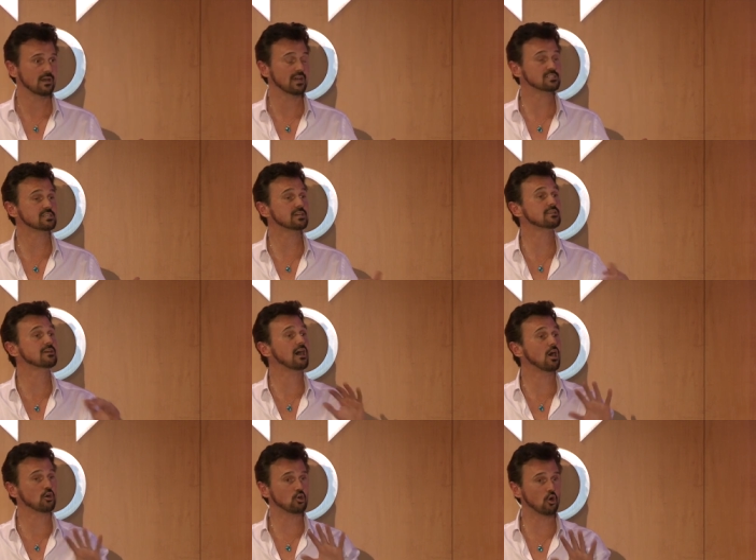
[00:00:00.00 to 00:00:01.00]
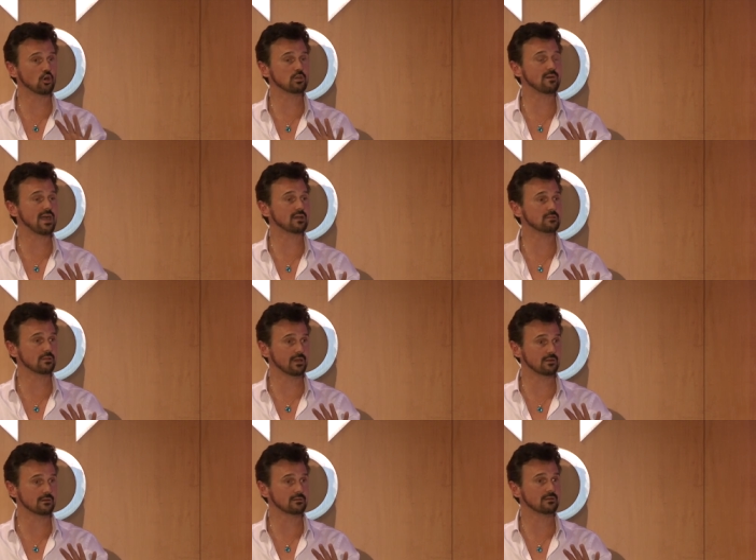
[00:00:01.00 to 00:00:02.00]
I said, I'll call you back
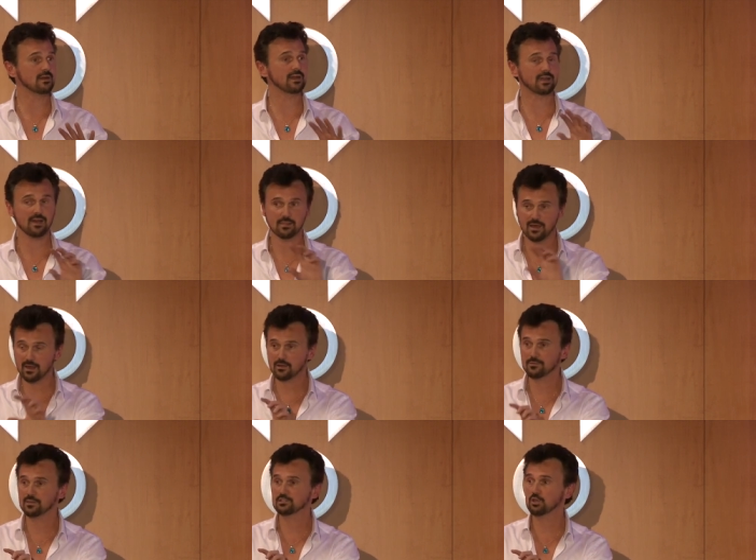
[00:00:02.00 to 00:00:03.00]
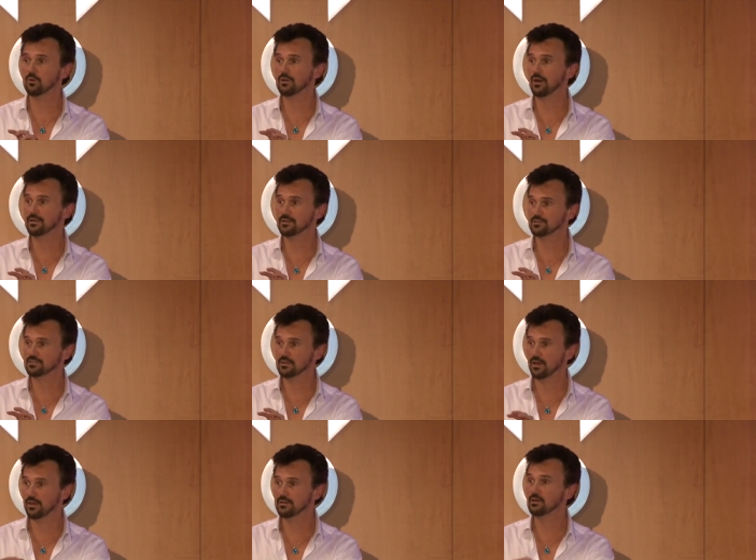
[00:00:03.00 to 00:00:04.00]
later. I got a lot of things going on here
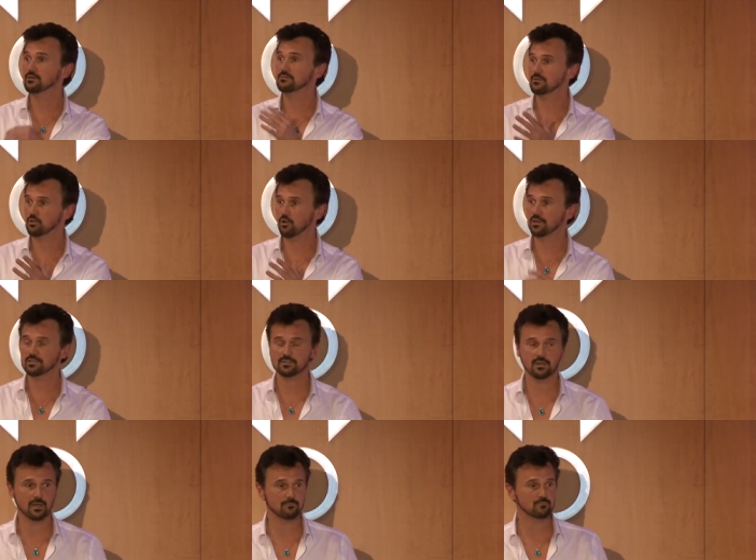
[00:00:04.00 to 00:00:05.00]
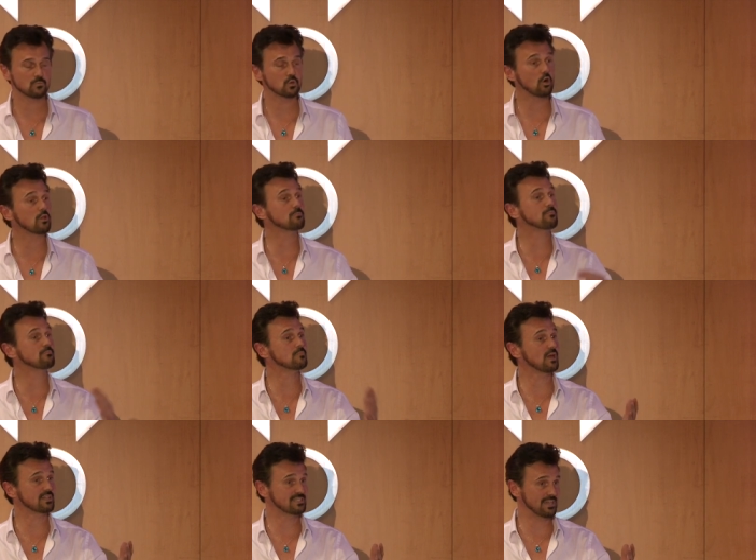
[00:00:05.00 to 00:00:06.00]
tonight. Call you tonight. Call
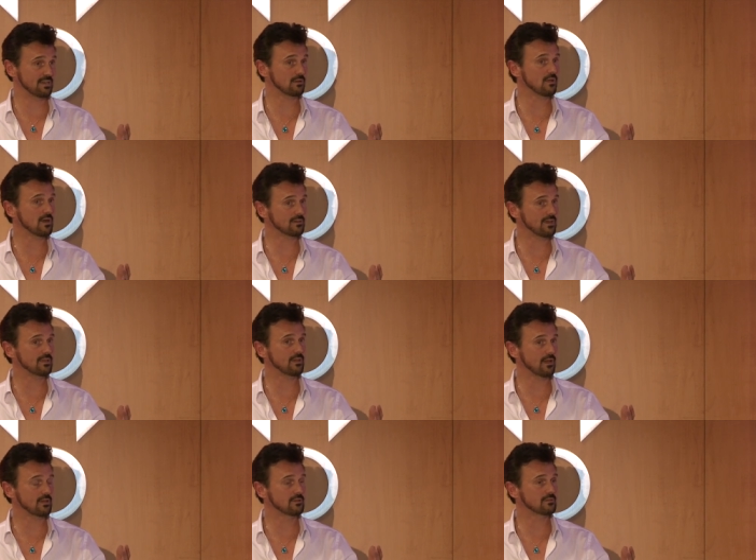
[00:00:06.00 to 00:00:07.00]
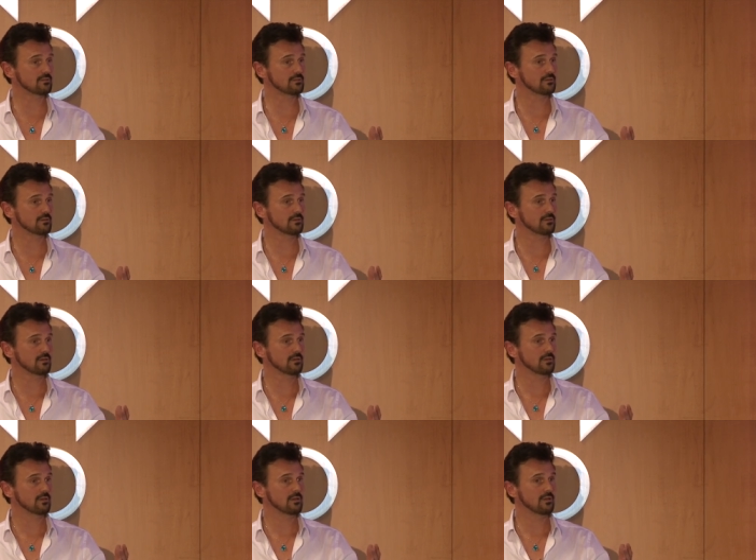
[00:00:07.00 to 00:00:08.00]
like 10 o'clock that night.
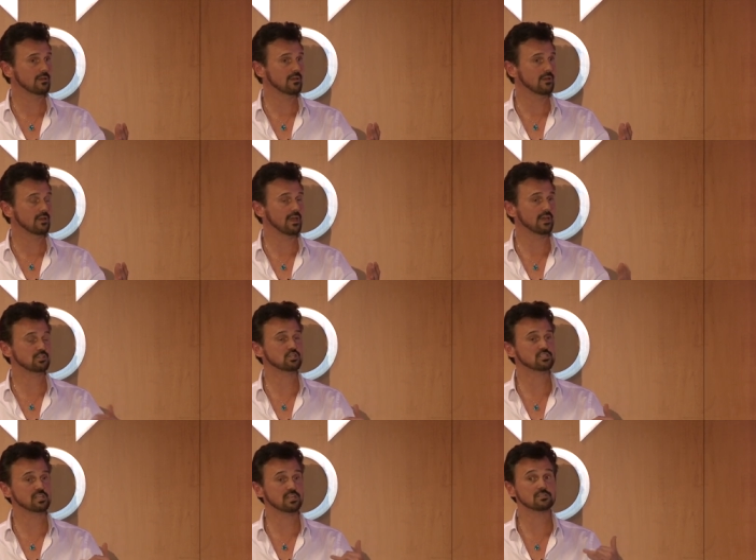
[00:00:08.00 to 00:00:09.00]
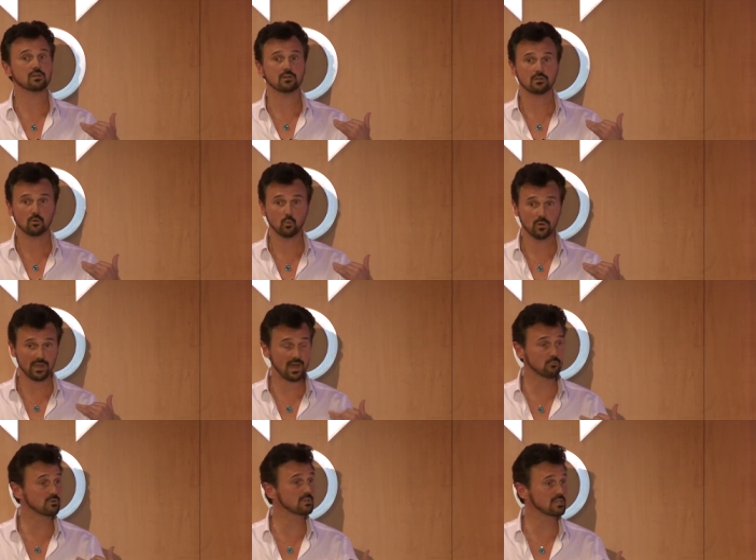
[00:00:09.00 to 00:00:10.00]
And she says, we
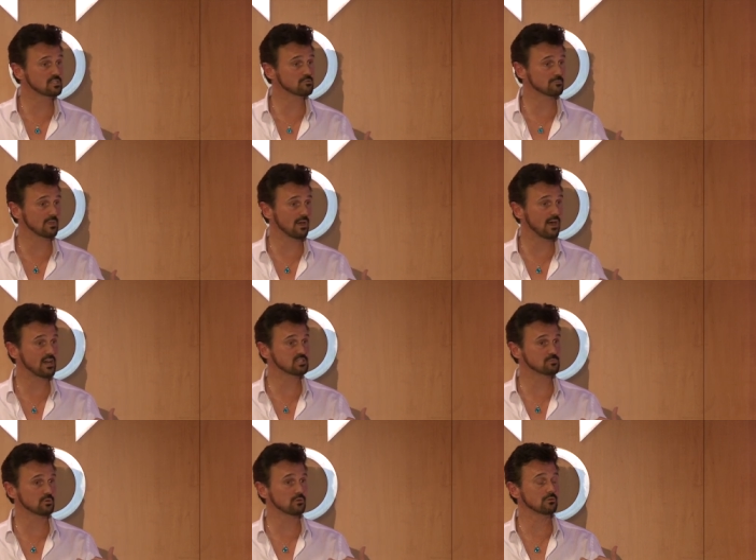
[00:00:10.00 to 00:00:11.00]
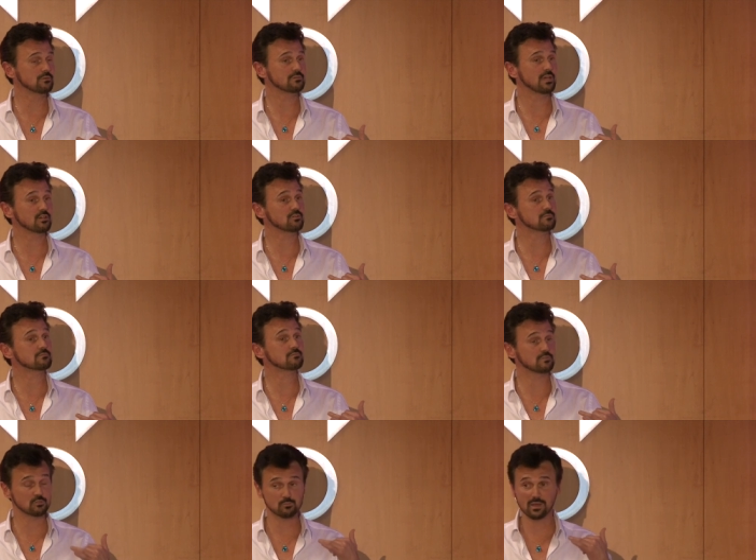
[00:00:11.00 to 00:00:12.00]
got released from the hospital. Now, it
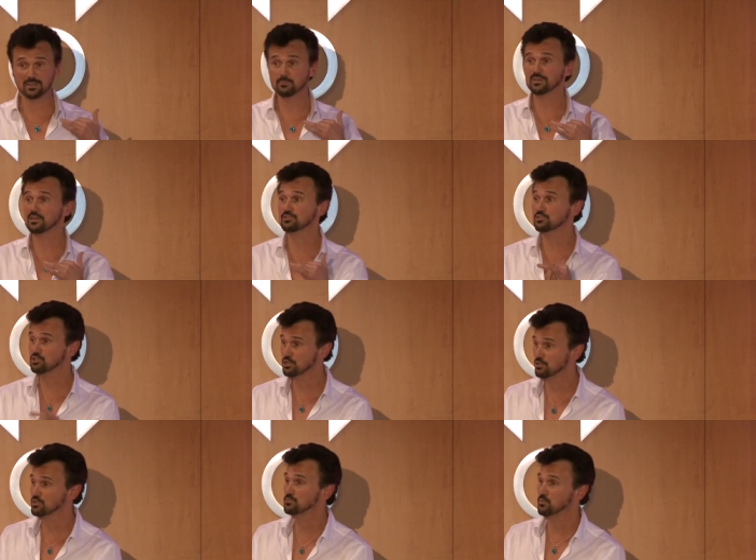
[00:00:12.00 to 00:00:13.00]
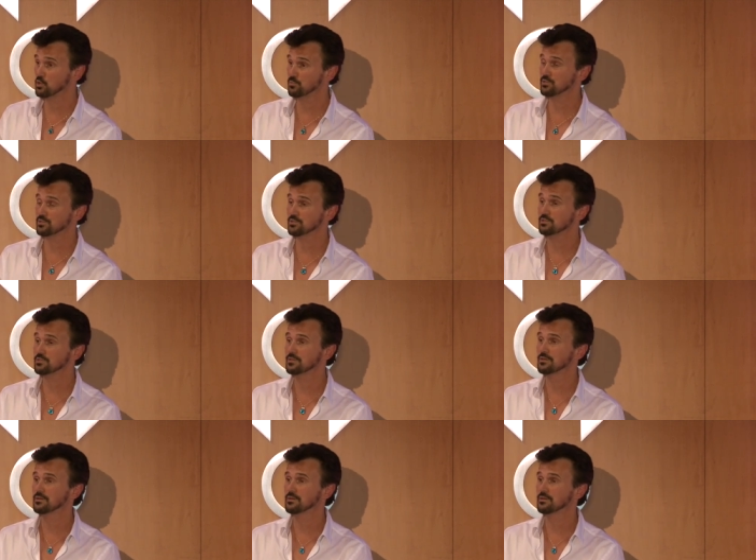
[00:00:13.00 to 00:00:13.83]
was mainly because insurance purposes,